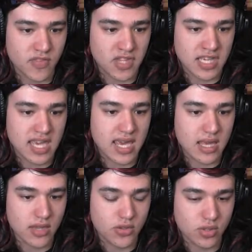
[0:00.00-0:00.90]
the
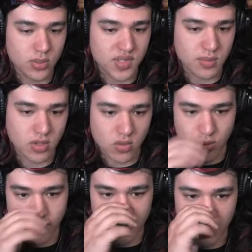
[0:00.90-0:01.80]
I thought there was something
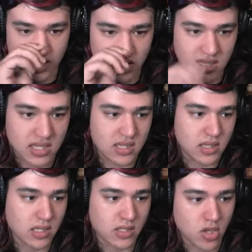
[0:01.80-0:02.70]
wrong with the
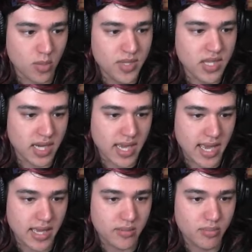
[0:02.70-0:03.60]
the copy that I
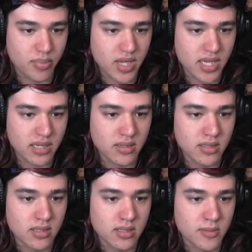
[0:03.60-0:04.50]
had but
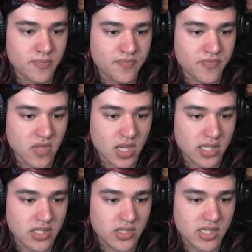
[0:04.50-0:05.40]

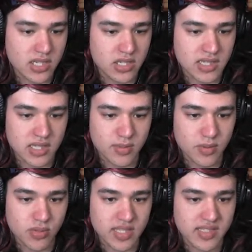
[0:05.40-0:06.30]
it turns out it just had to be
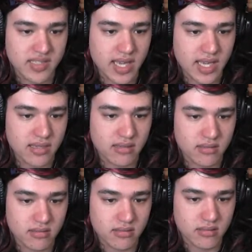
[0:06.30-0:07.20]
reset
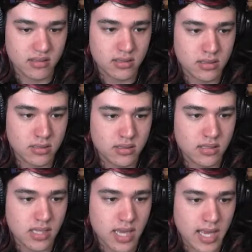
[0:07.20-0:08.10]

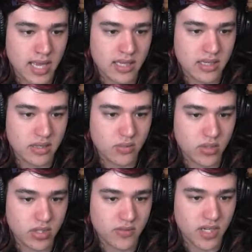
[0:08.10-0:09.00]
and it worked